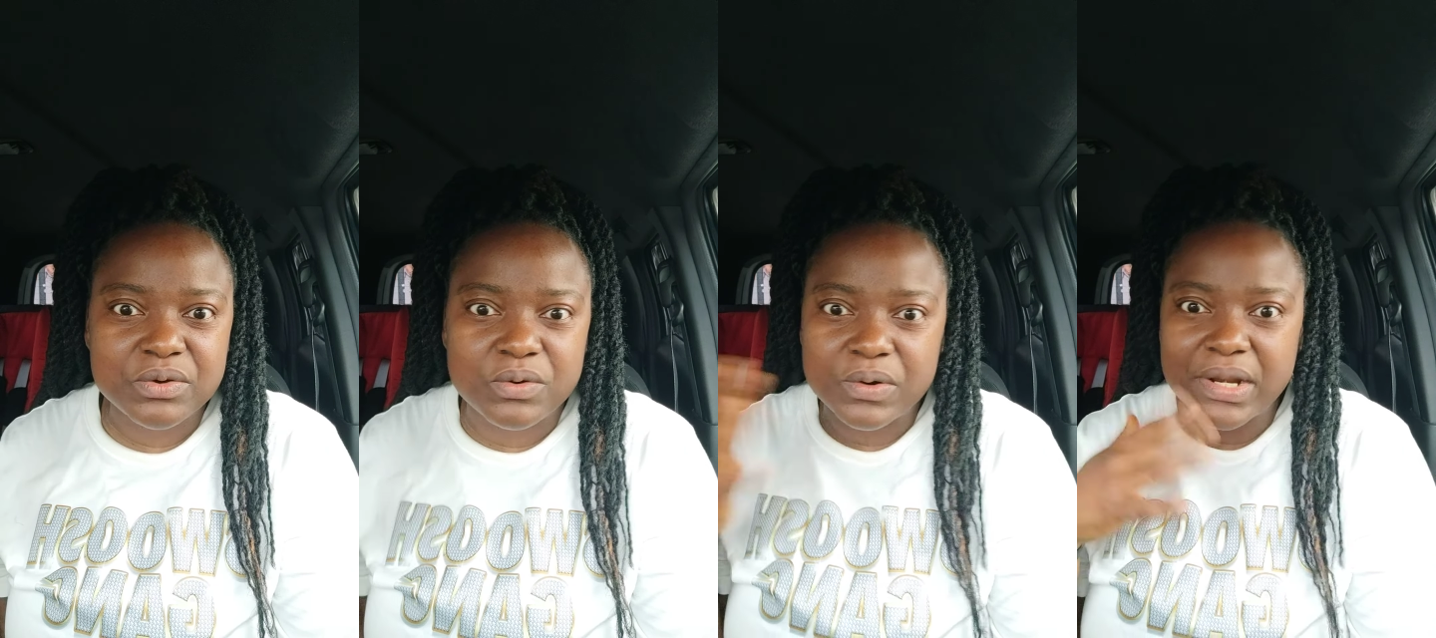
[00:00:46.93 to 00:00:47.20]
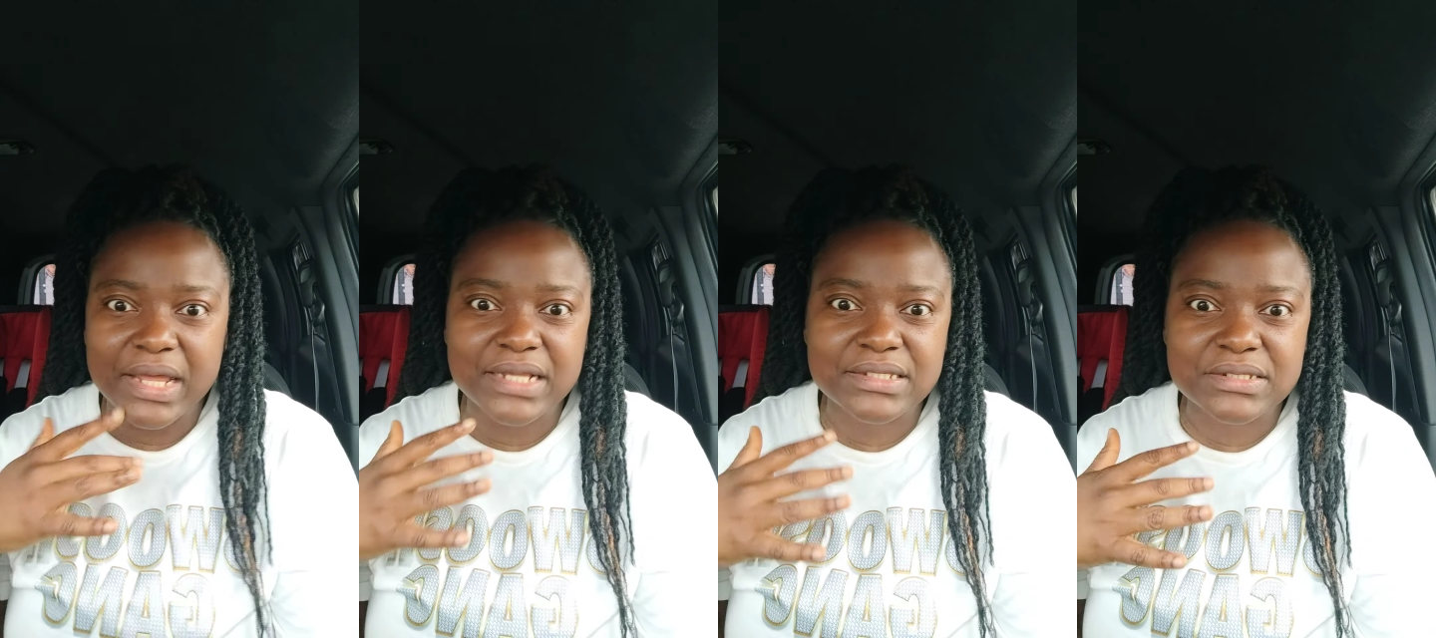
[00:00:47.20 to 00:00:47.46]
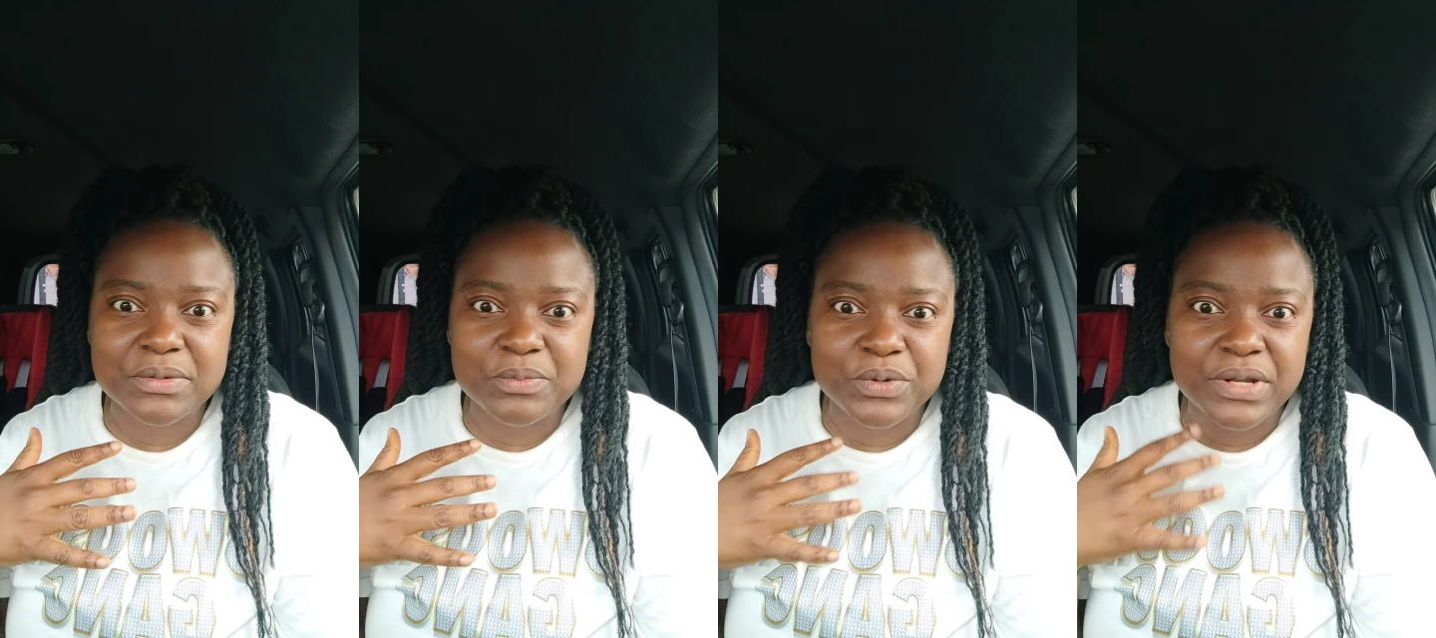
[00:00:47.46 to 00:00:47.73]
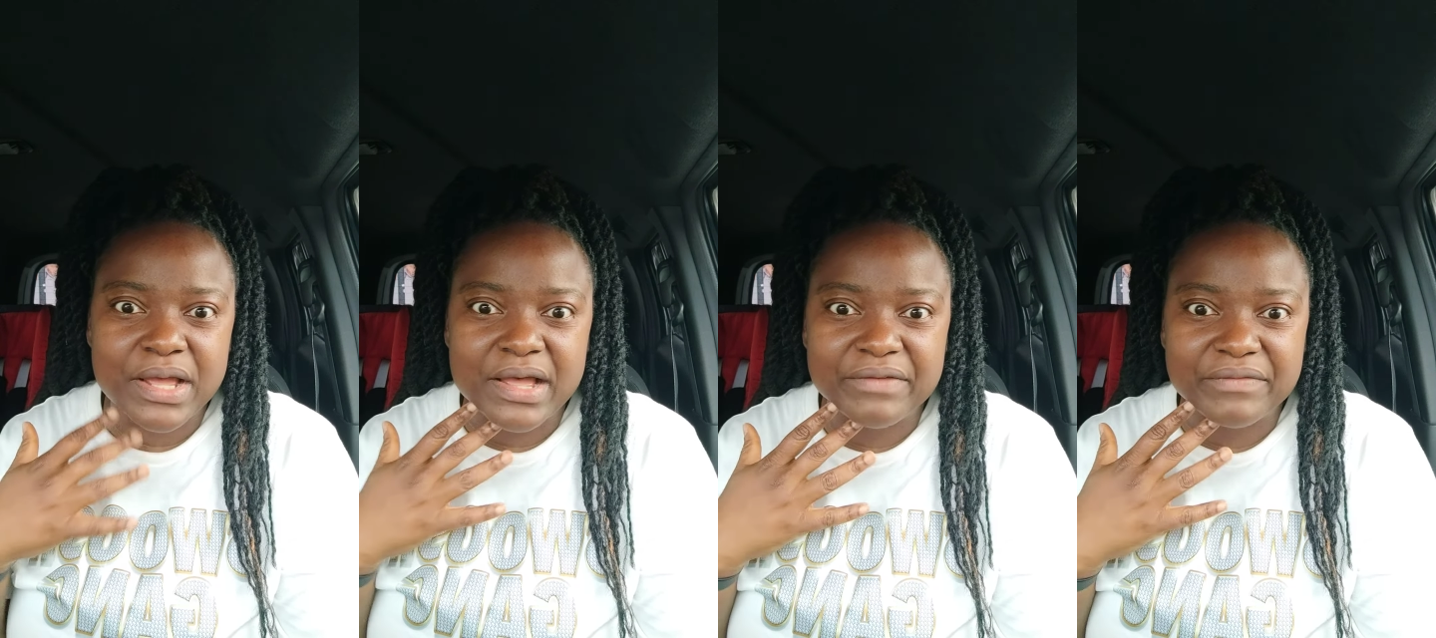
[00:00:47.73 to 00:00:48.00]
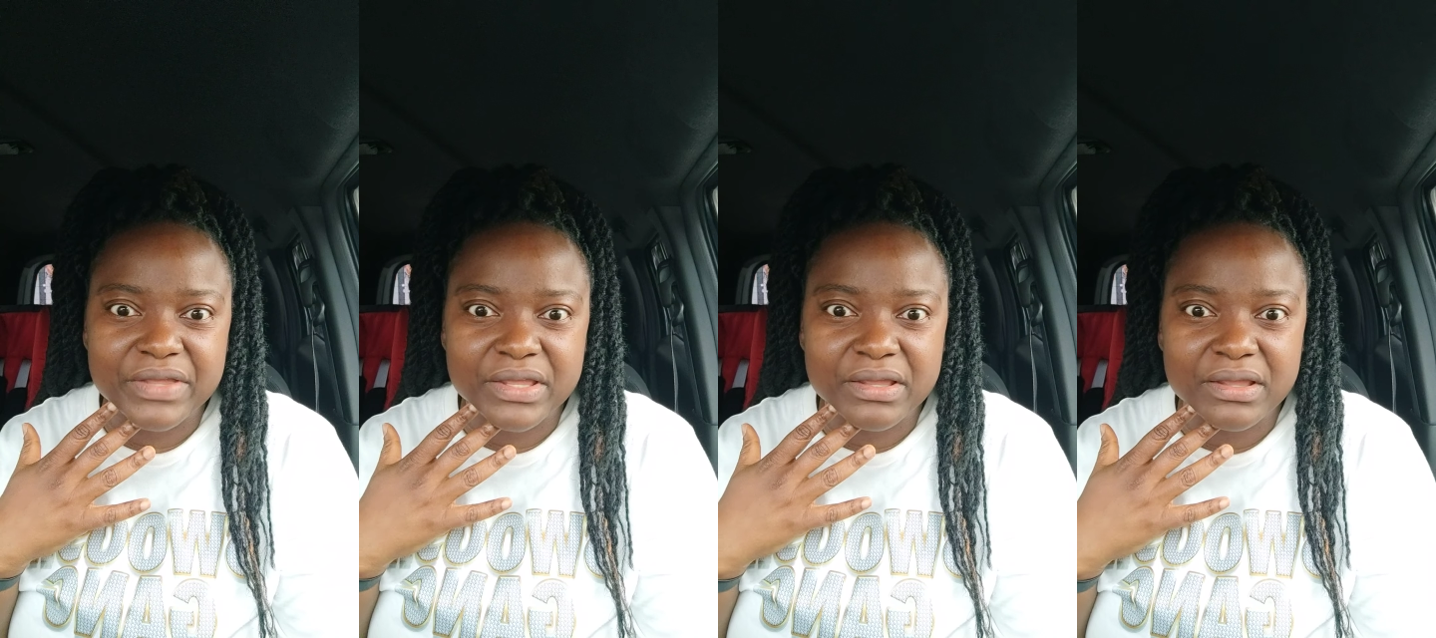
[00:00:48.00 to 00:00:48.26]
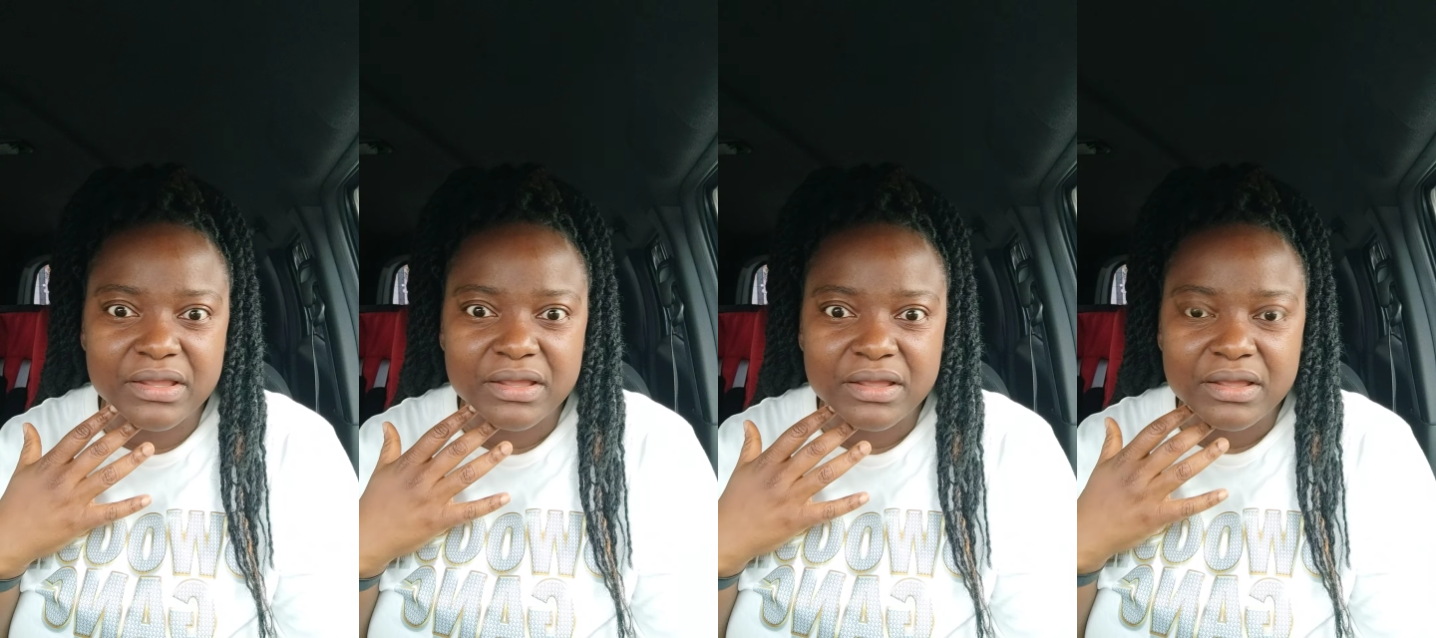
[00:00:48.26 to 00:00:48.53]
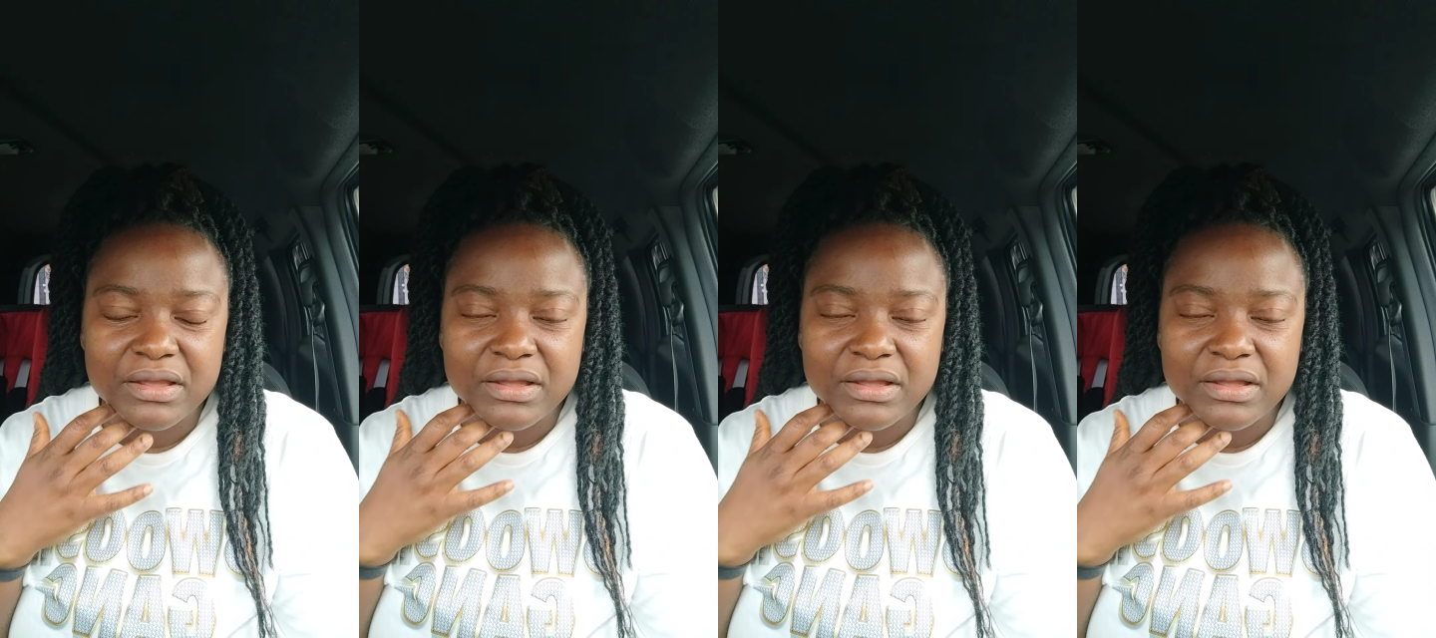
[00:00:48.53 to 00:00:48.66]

or like someone having